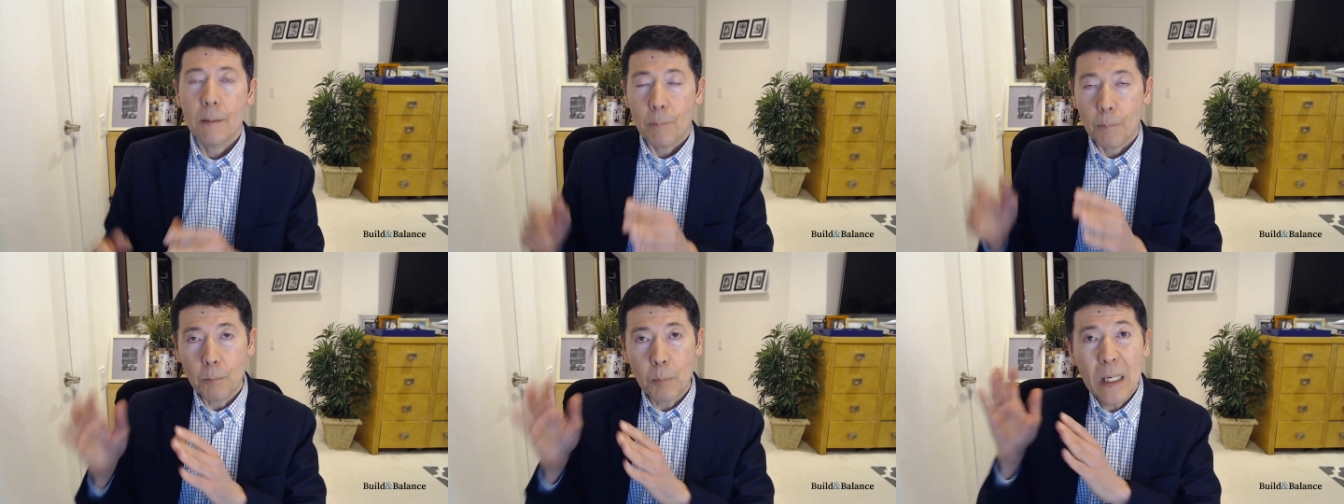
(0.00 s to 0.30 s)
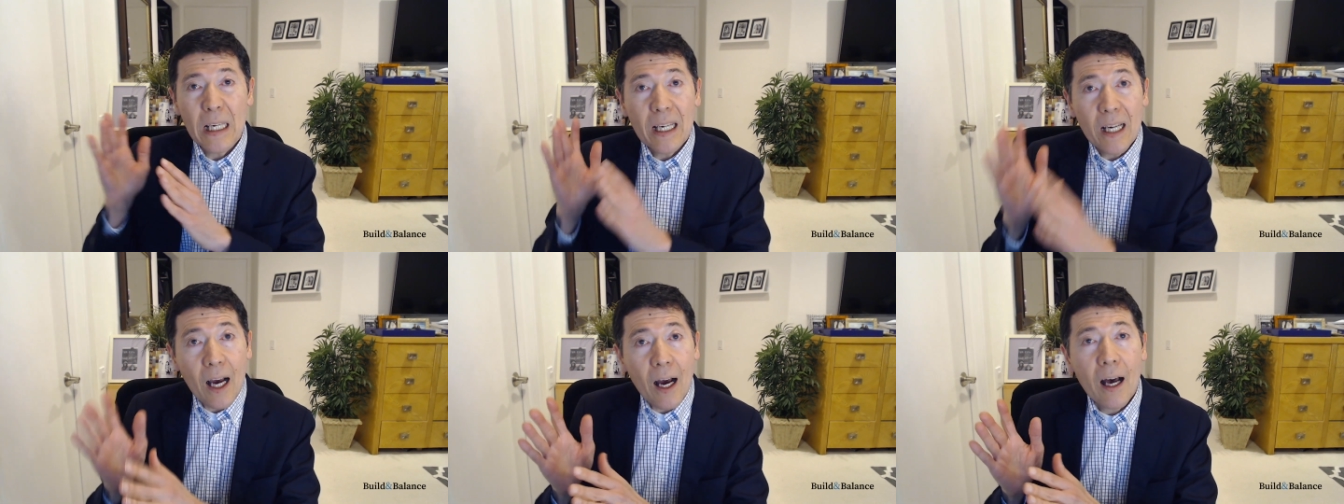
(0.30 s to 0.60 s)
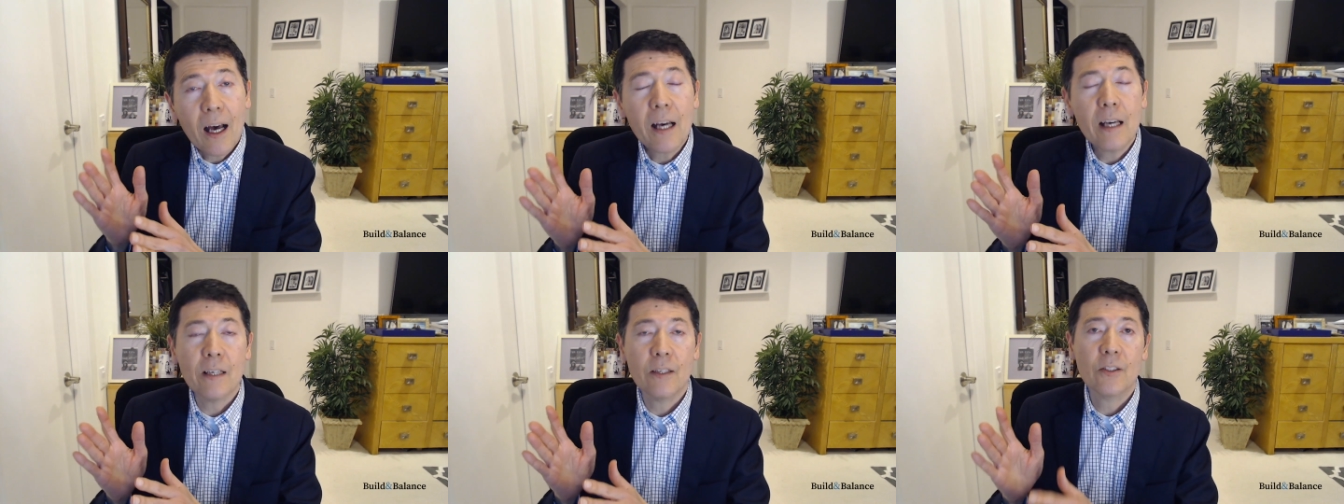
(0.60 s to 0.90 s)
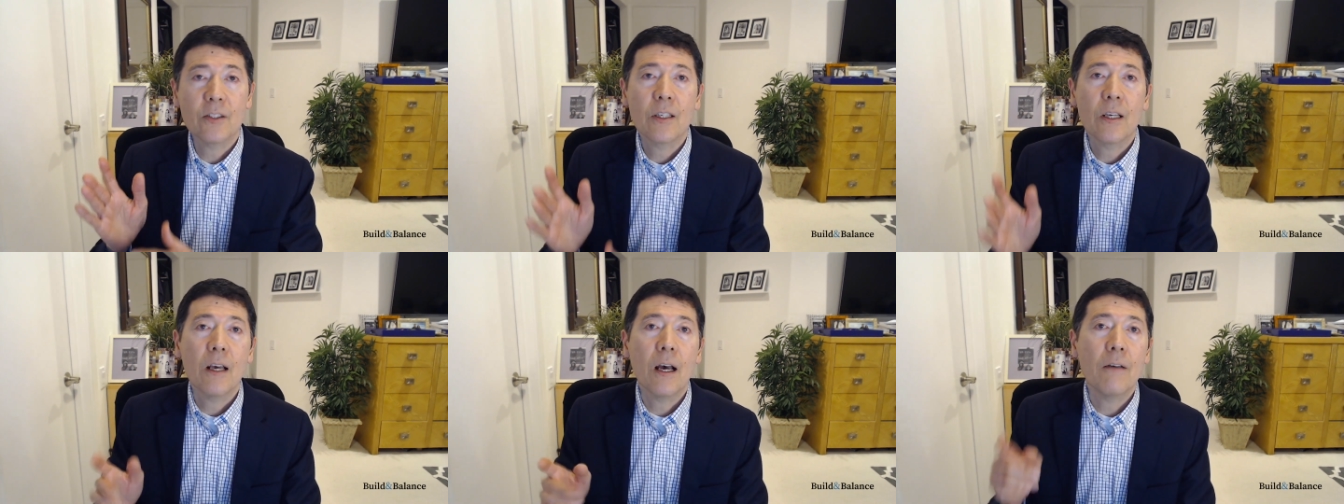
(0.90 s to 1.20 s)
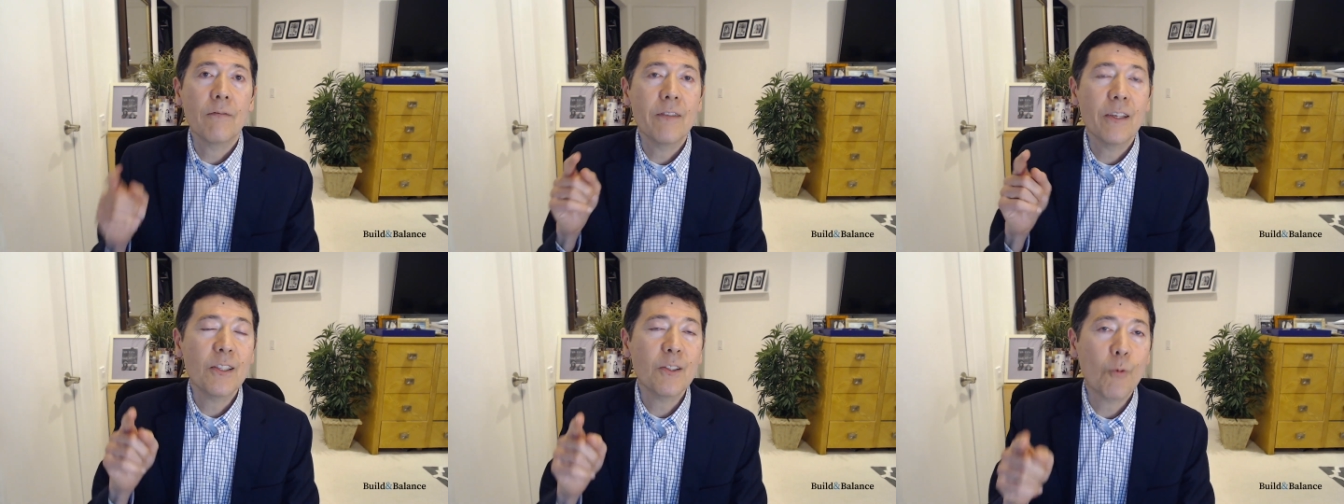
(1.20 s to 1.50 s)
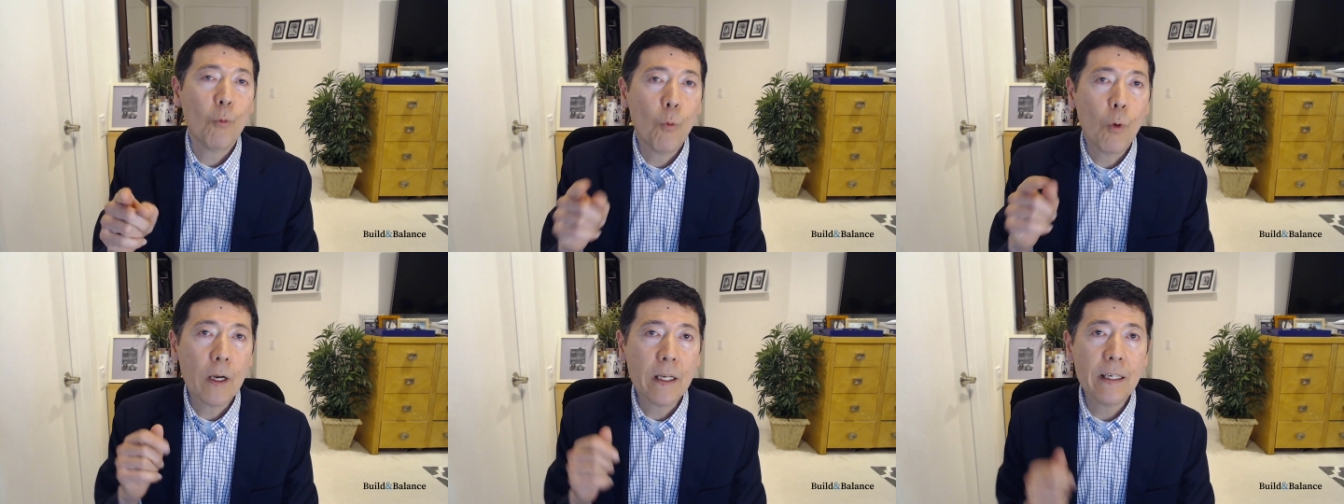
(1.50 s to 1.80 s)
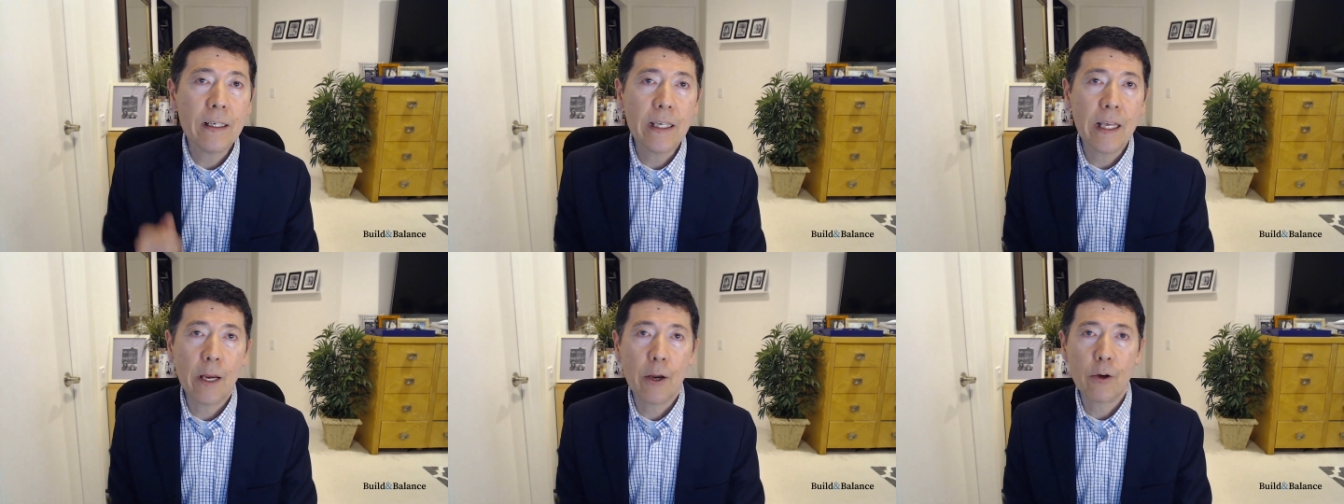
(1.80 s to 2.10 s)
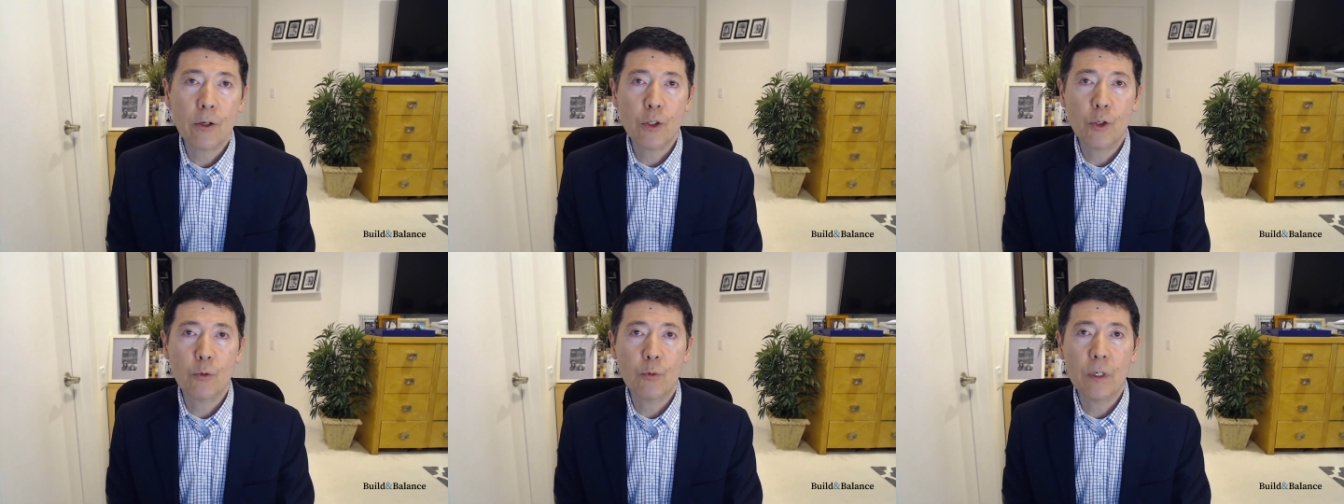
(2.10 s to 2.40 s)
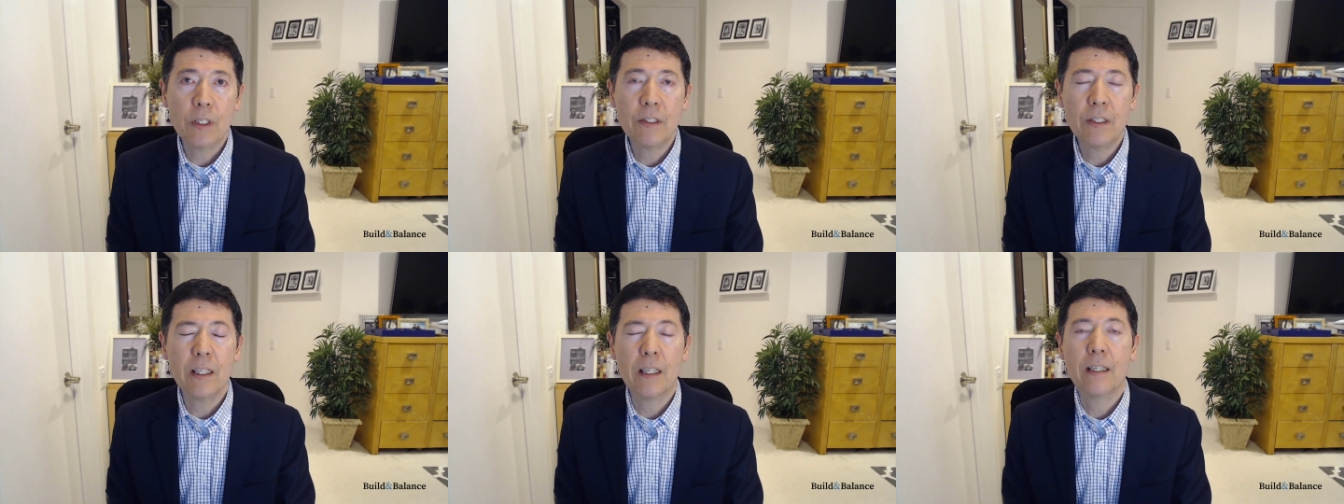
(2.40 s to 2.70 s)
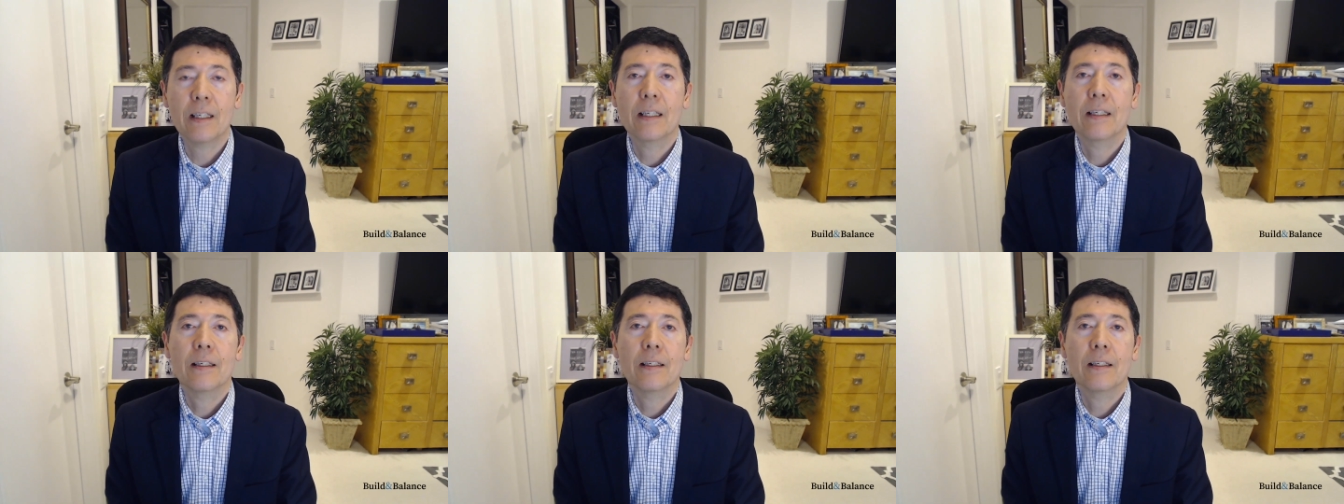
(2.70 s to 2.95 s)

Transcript: because of this one characteristic.